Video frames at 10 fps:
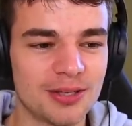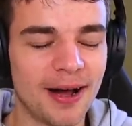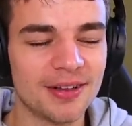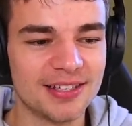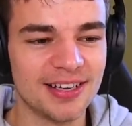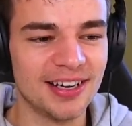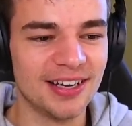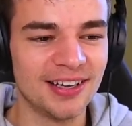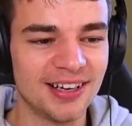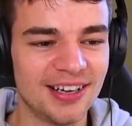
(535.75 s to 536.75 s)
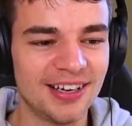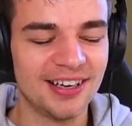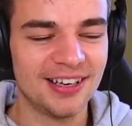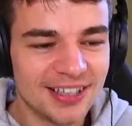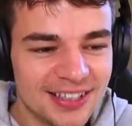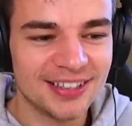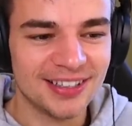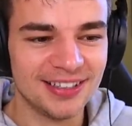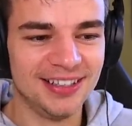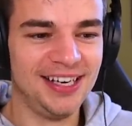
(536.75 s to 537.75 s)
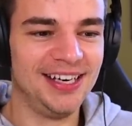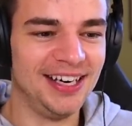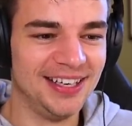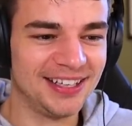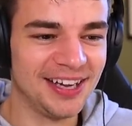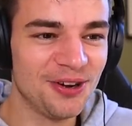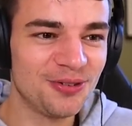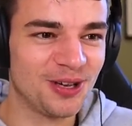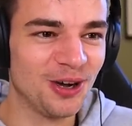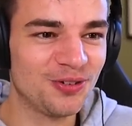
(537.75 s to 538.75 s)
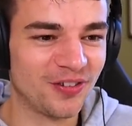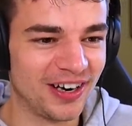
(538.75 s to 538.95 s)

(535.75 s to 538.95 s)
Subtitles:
about to... lean in and go for